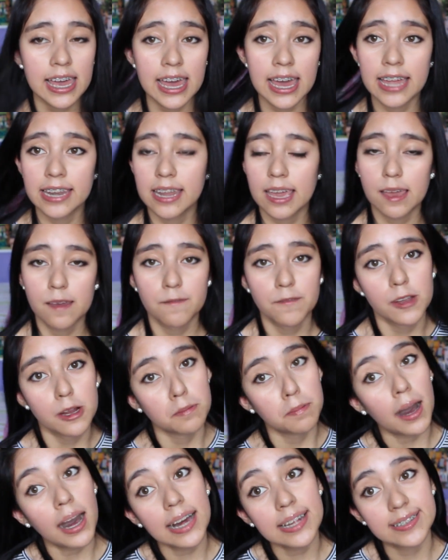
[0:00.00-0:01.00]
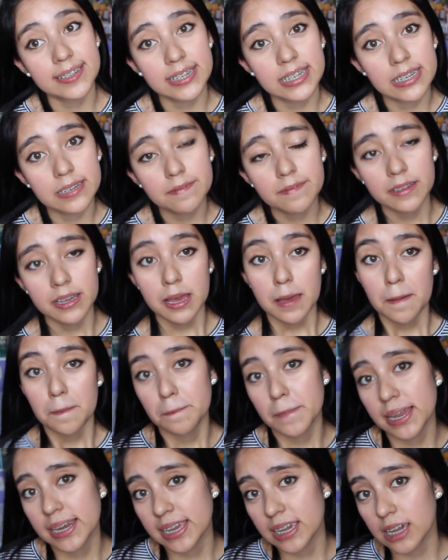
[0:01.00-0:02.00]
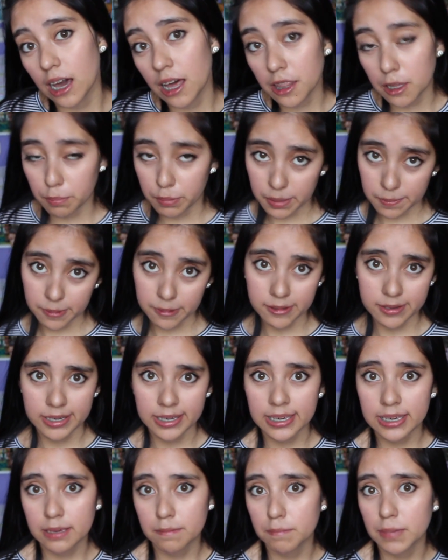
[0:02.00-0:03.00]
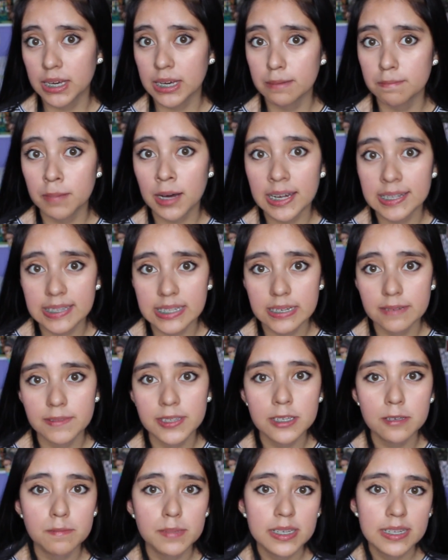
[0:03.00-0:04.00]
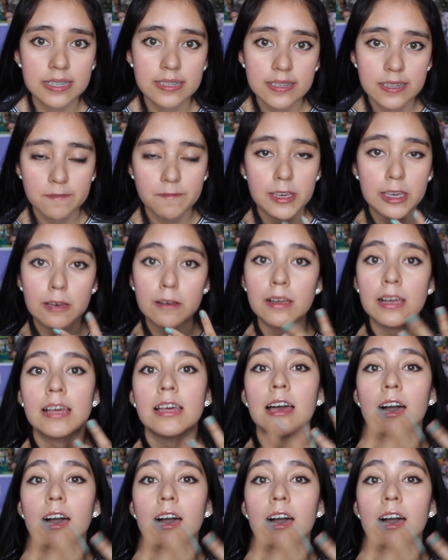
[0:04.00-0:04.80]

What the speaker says: And if you're positive, many other people can become positive too because they feel